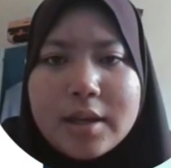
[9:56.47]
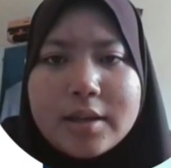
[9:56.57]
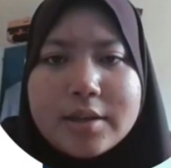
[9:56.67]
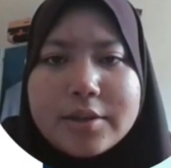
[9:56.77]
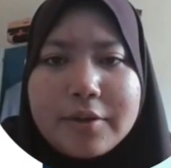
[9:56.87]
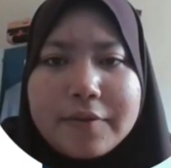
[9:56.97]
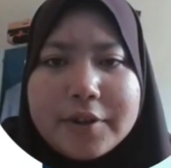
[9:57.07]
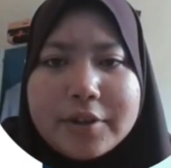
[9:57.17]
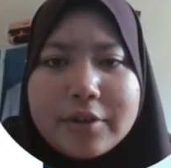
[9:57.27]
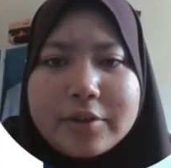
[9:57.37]
So
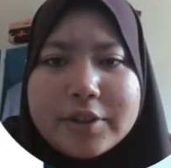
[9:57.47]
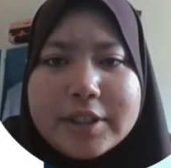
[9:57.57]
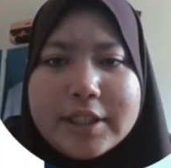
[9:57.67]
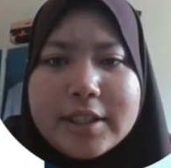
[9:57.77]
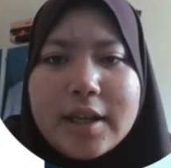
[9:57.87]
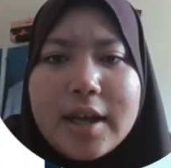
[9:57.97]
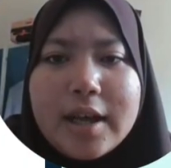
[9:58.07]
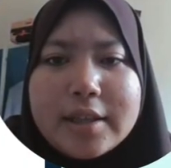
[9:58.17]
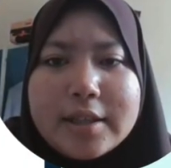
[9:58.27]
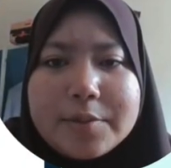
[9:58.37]
for the conclusion,
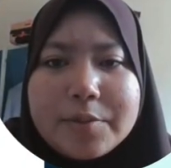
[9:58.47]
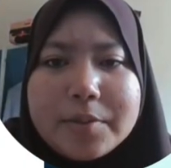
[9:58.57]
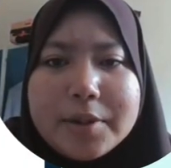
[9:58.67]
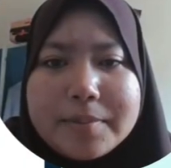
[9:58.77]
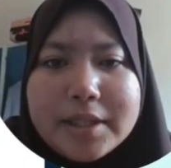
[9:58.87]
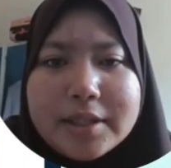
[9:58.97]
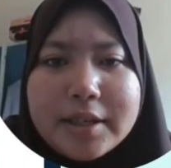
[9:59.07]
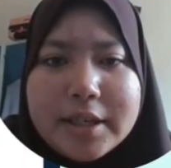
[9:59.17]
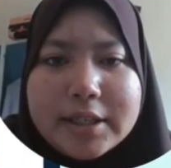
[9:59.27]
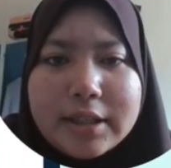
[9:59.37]
This problem-based
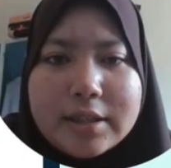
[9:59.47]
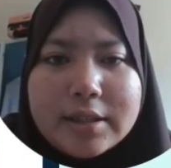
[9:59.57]
learning task